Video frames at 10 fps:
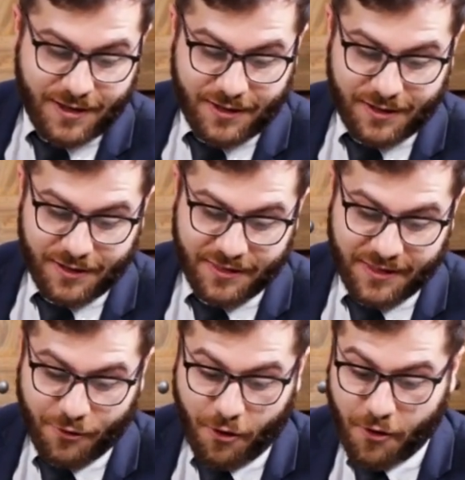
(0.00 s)

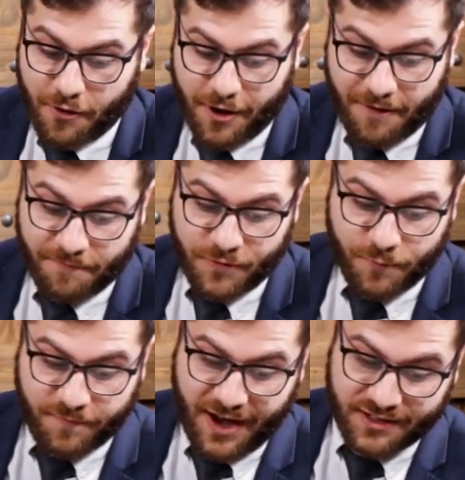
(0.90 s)
There are a
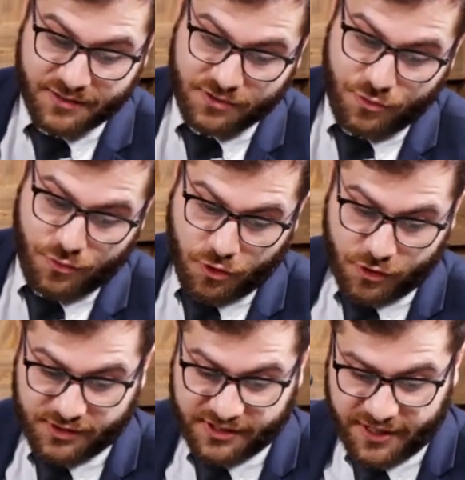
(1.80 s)
few factors to
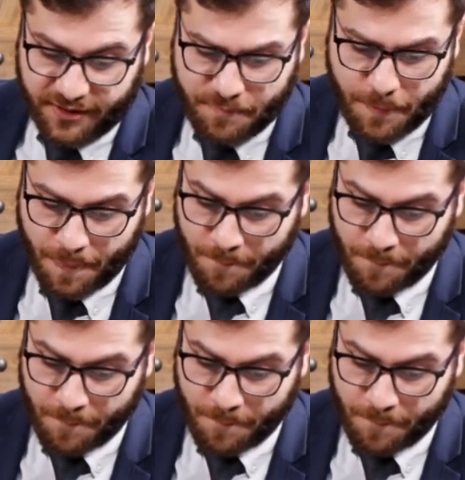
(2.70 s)
consider,